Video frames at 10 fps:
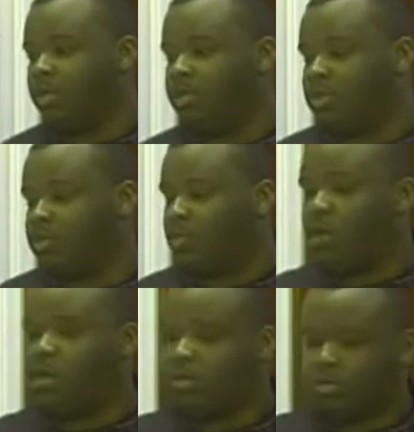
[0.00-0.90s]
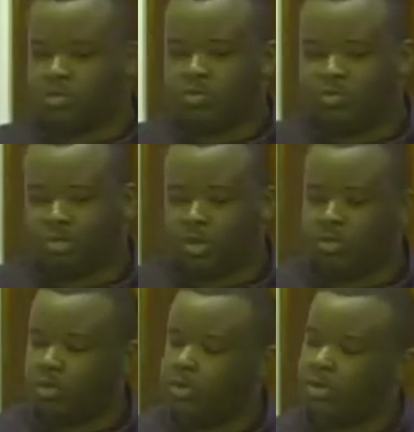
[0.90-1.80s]
just one
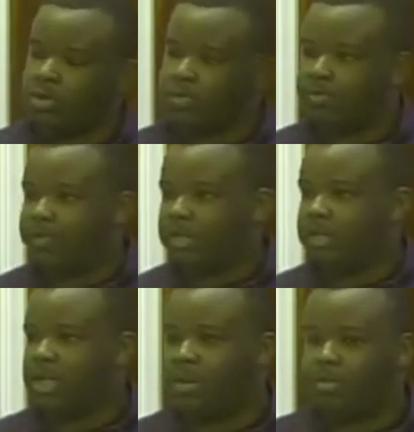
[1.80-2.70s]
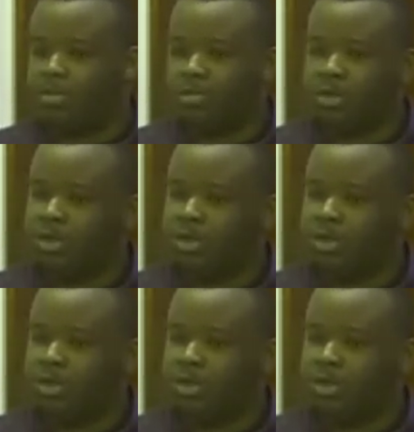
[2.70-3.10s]
B-roll of just him